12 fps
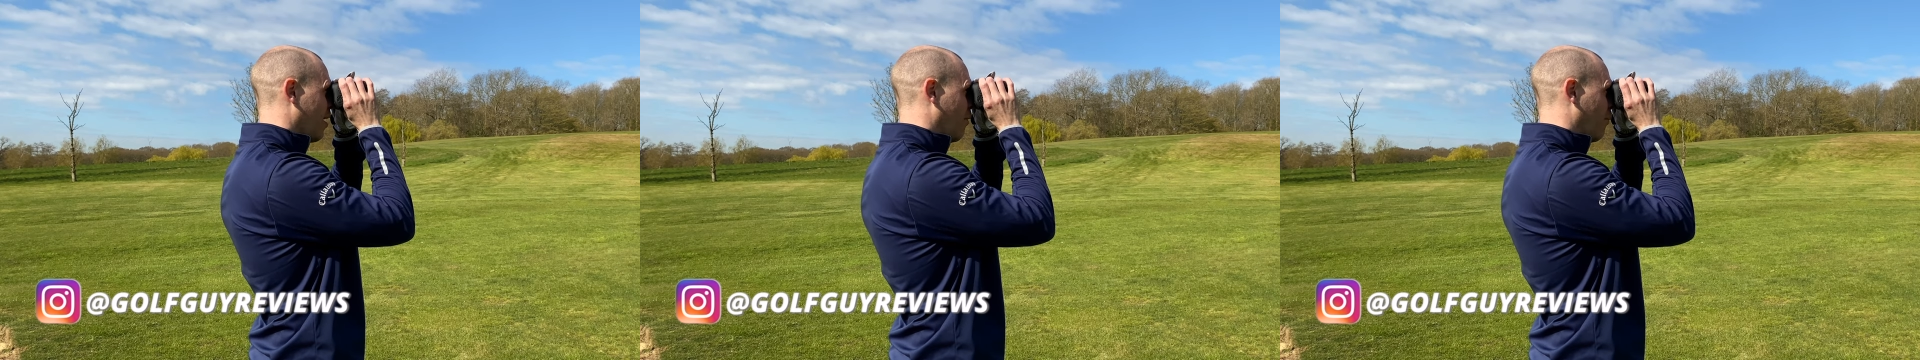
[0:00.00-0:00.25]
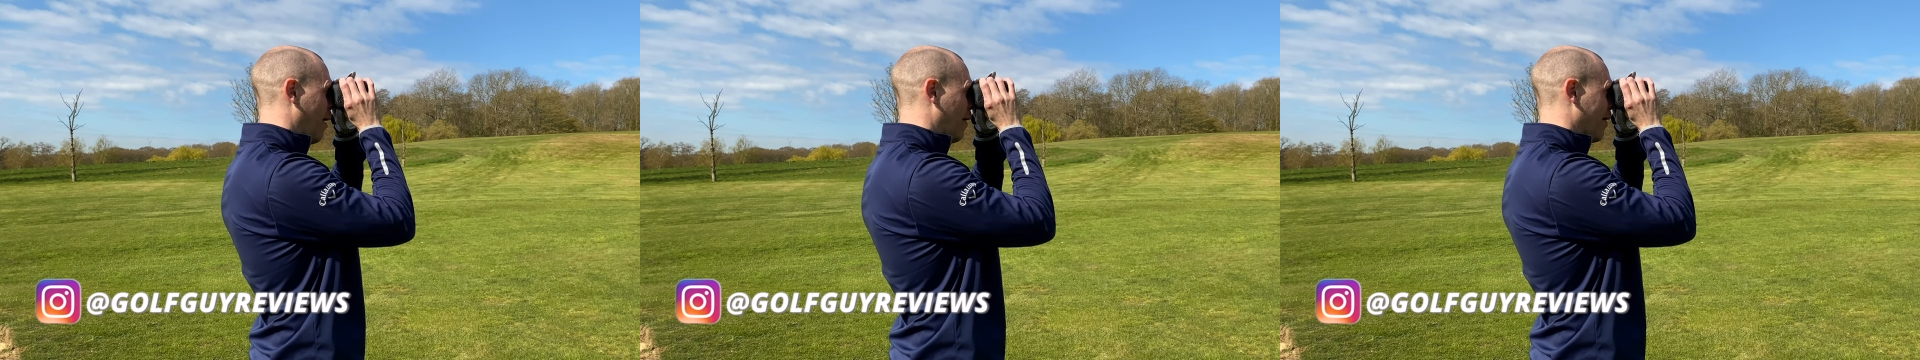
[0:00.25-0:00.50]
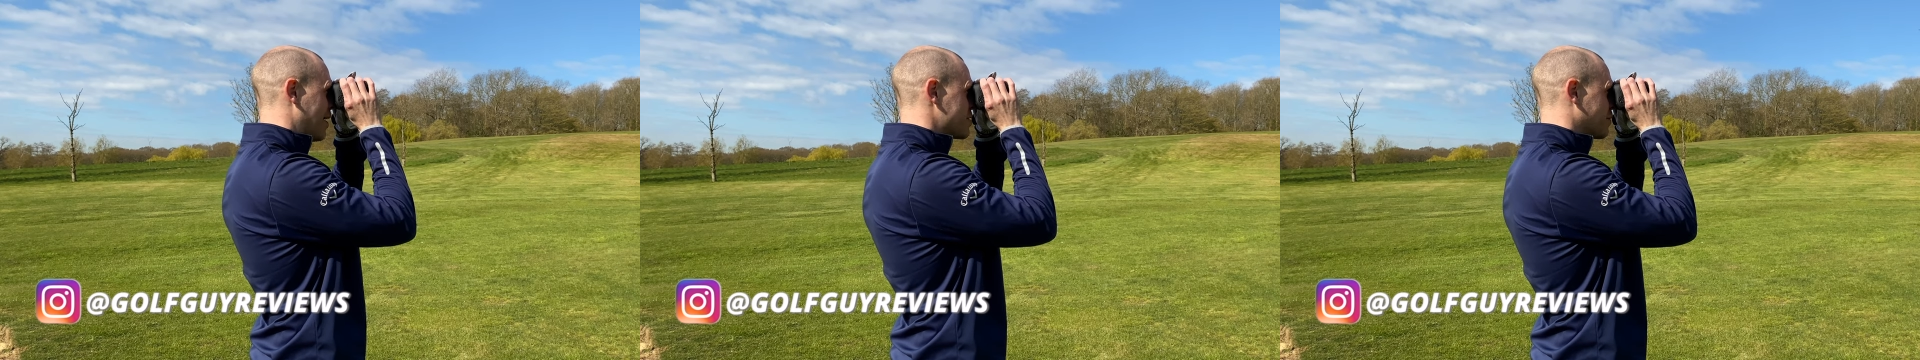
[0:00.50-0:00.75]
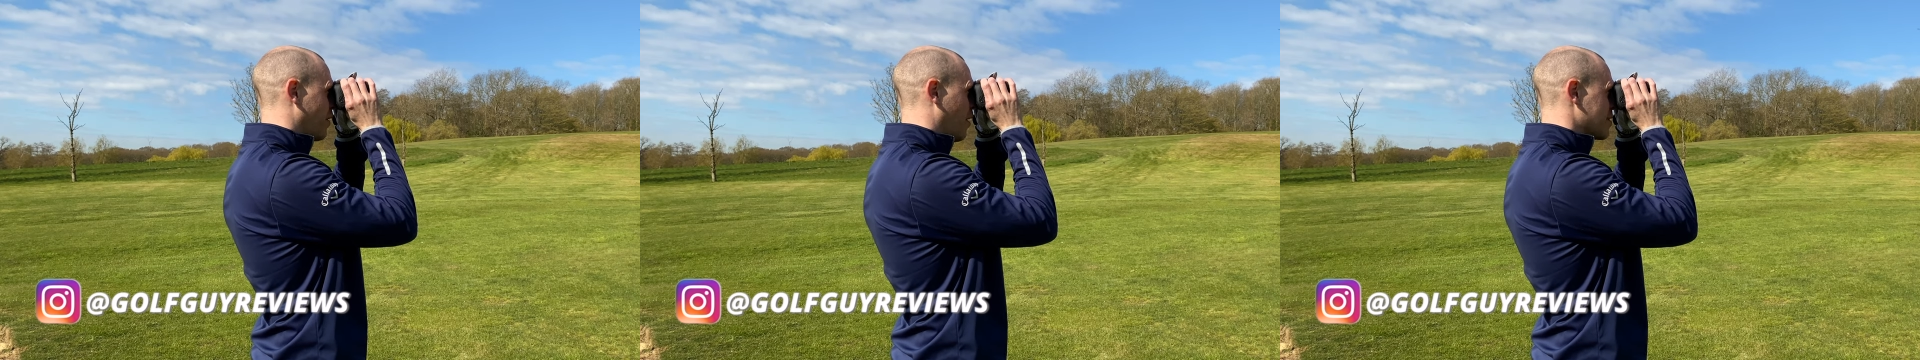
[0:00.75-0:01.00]
Oh wow, that is
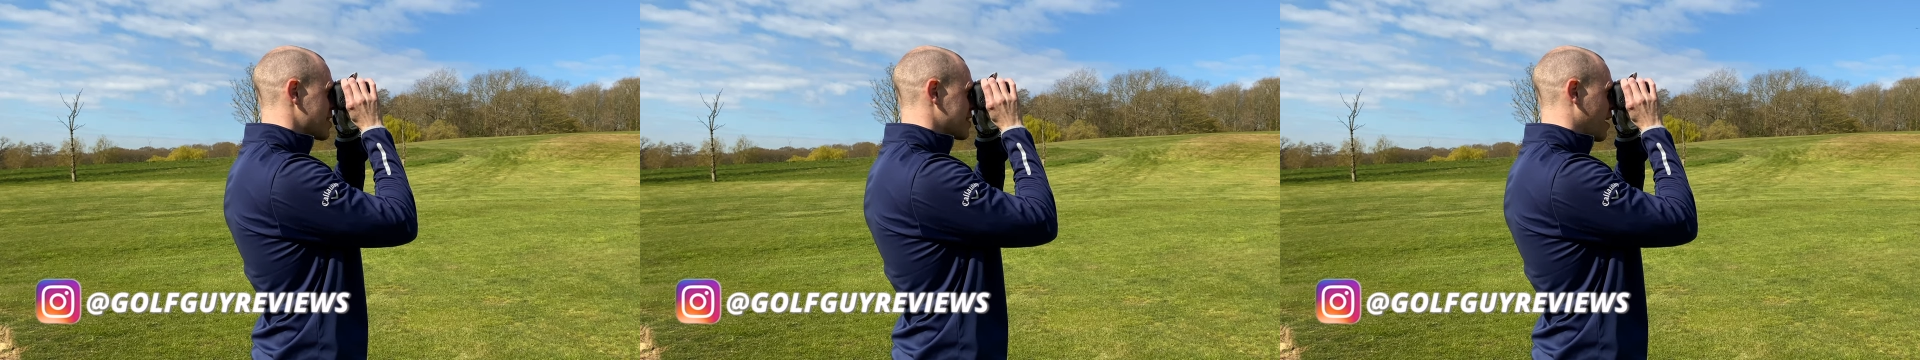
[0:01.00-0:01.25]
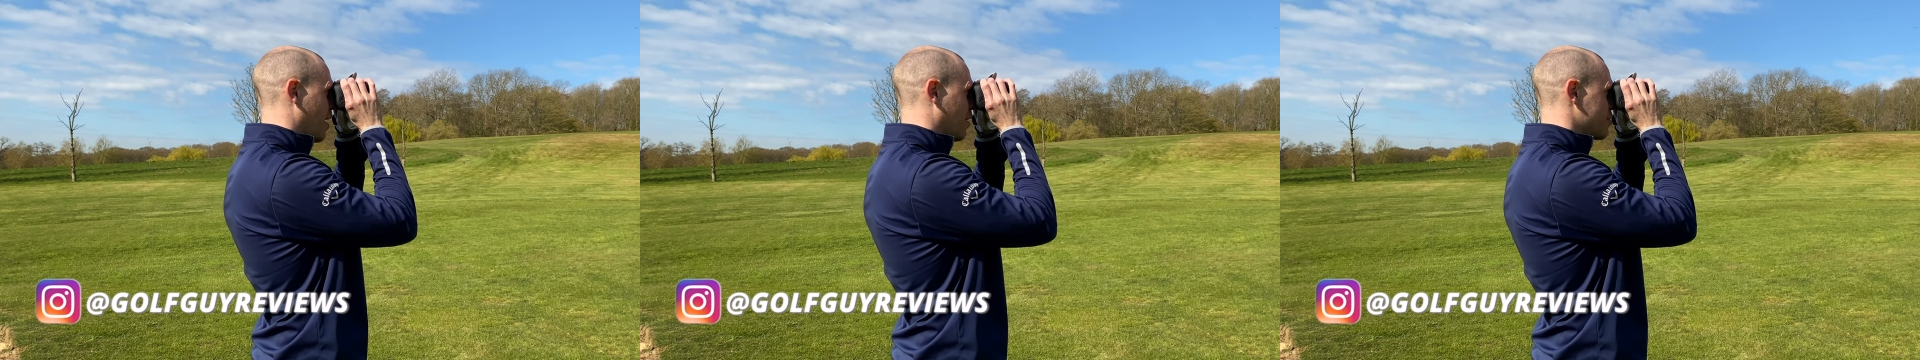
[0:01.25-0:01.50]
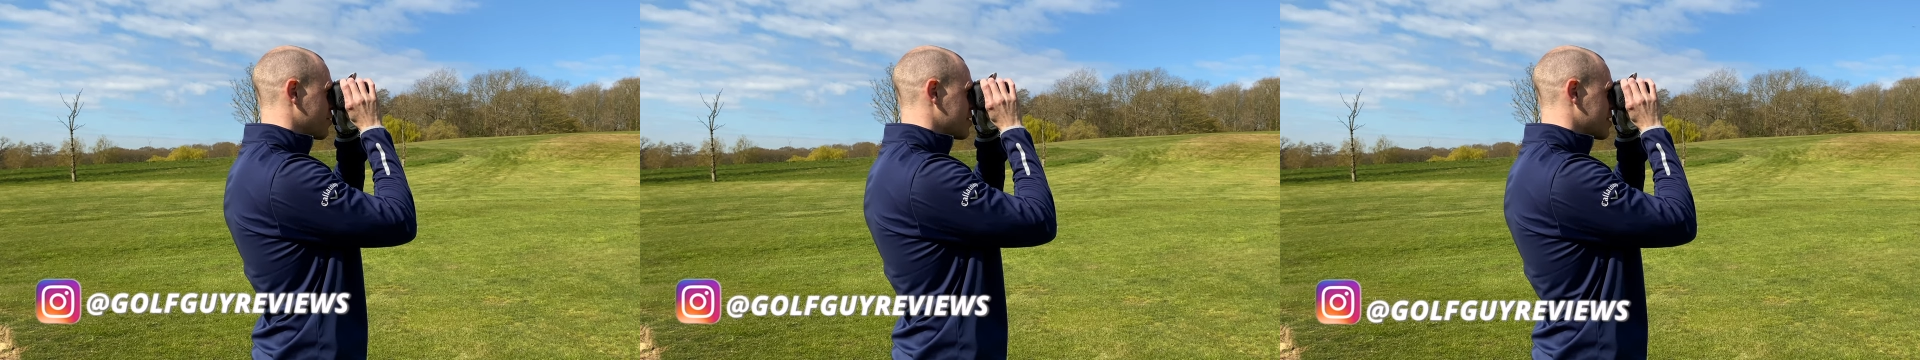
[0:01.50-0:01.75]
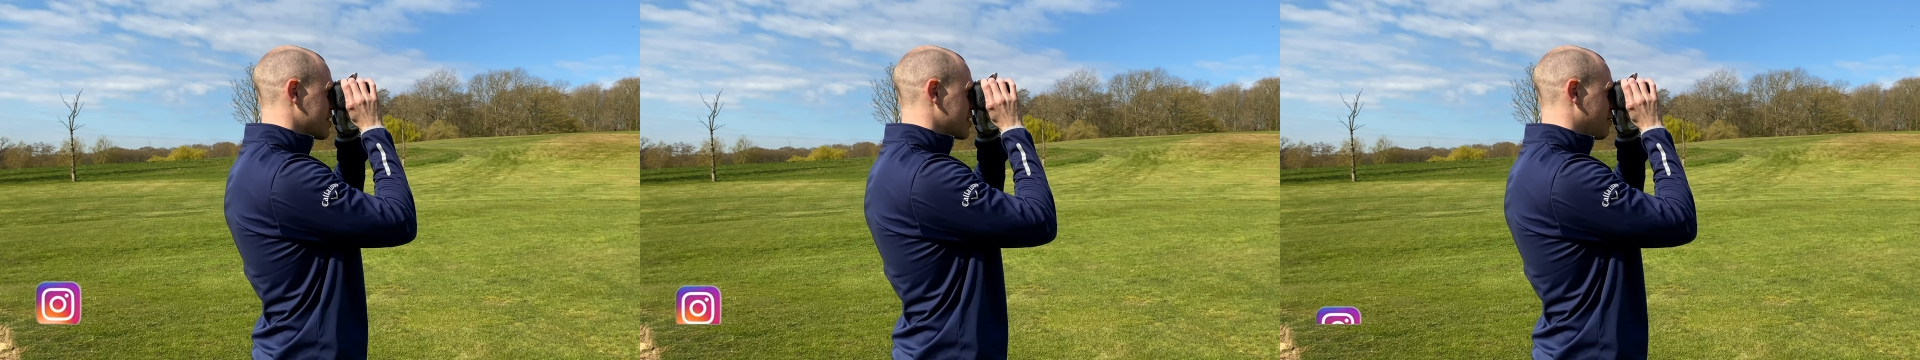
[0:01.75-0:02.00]
fast. That's
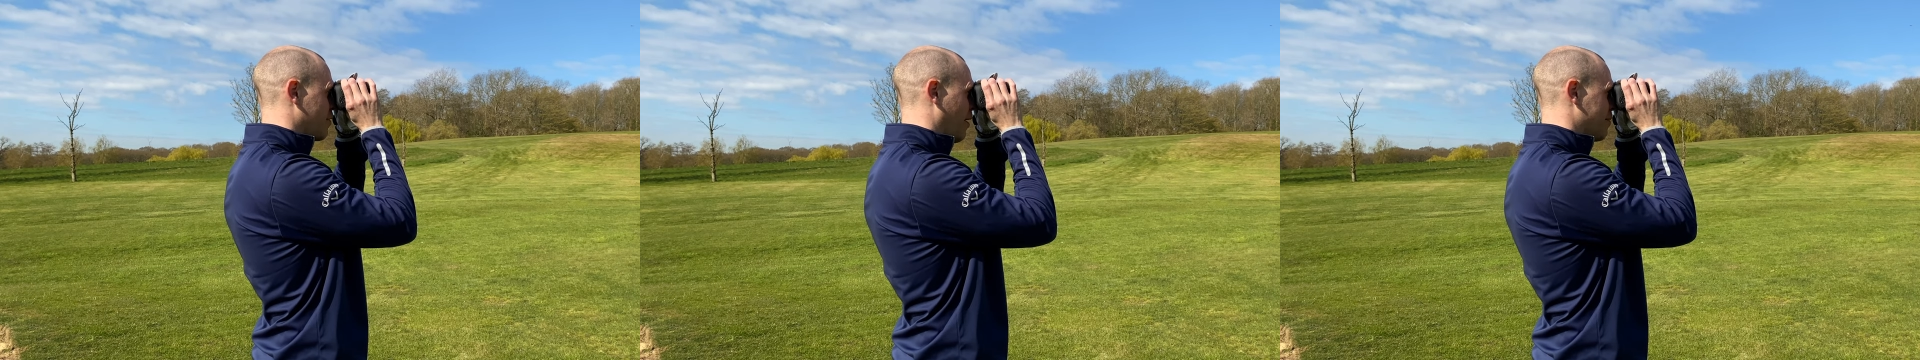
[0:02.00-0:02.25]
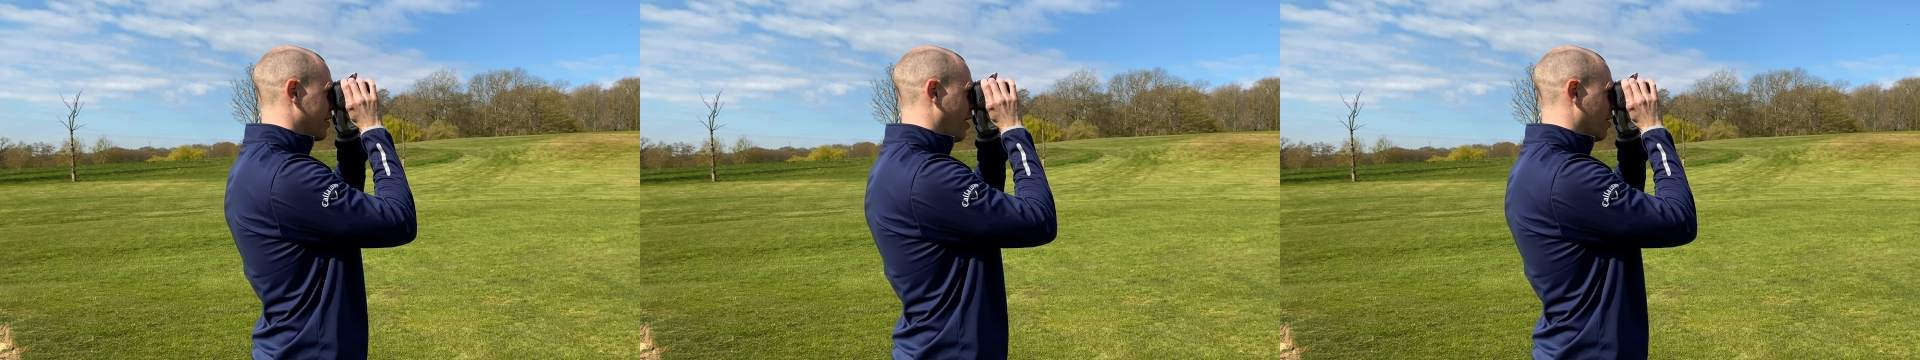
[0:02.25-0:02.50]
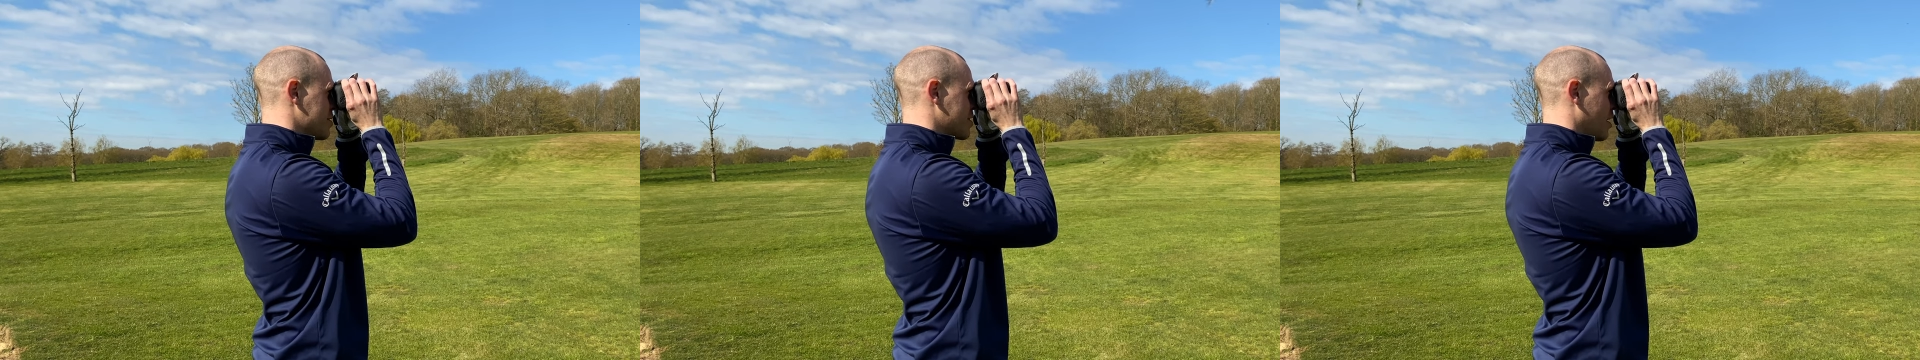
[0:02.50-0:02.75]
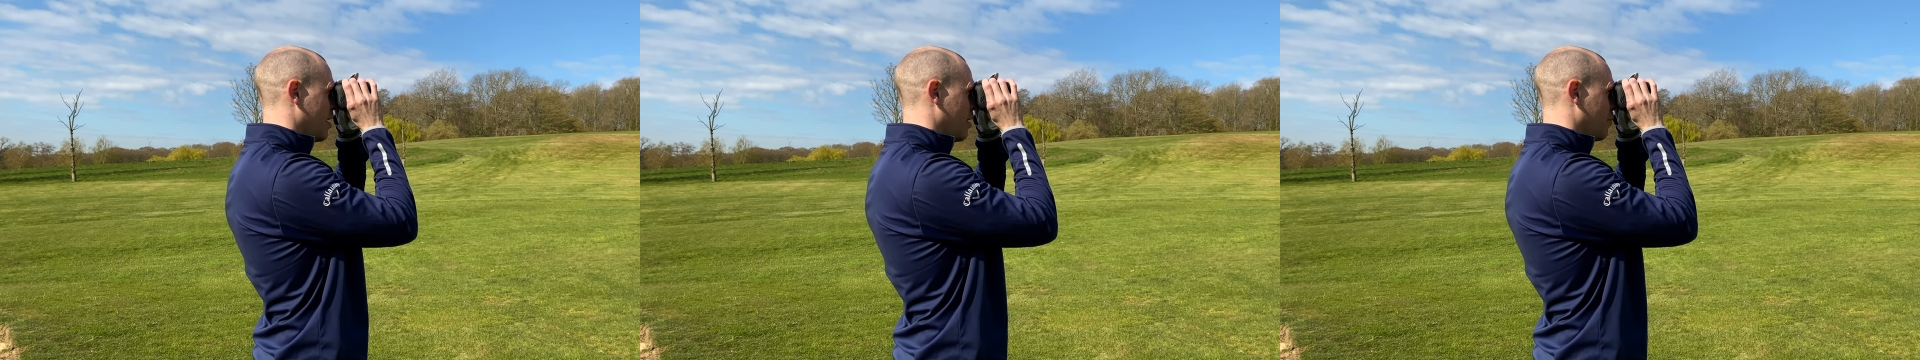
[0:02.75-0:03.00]
165 yards
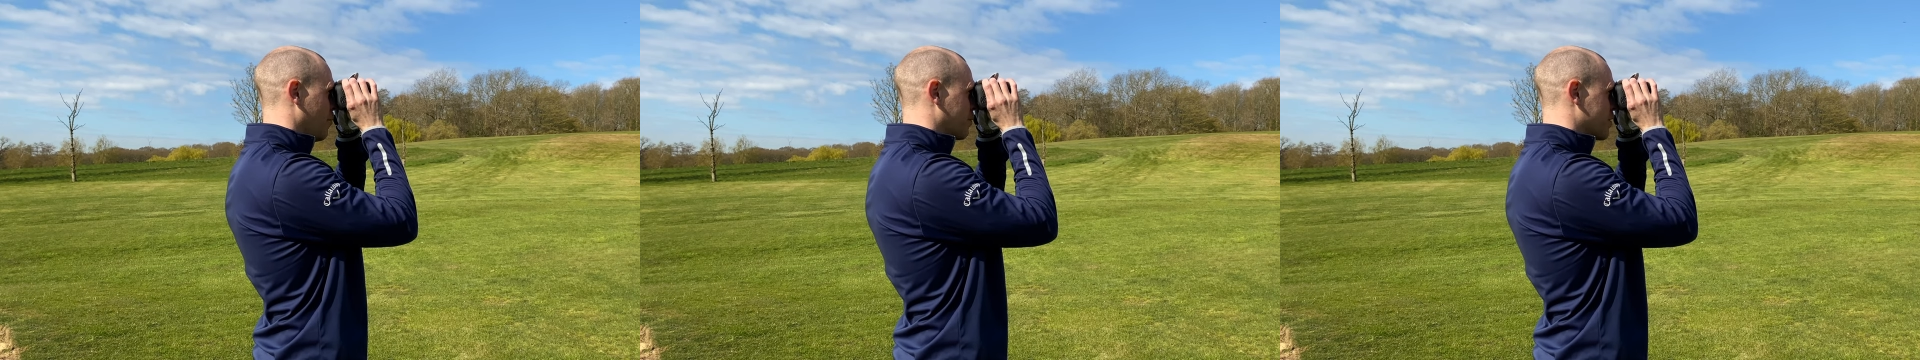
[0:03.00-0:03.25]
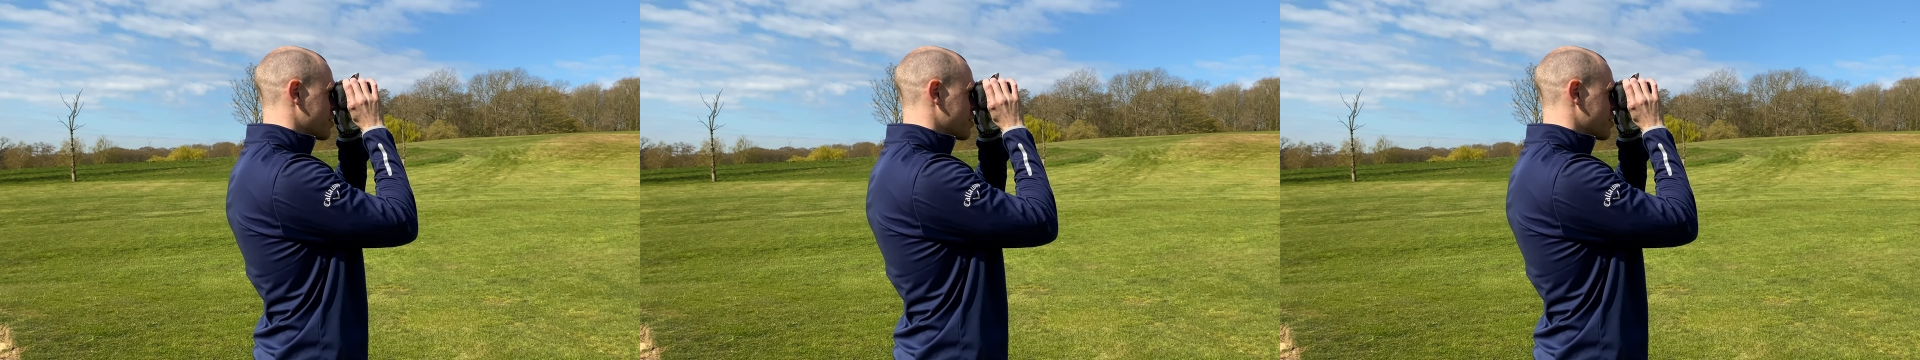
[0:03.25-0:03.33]
with the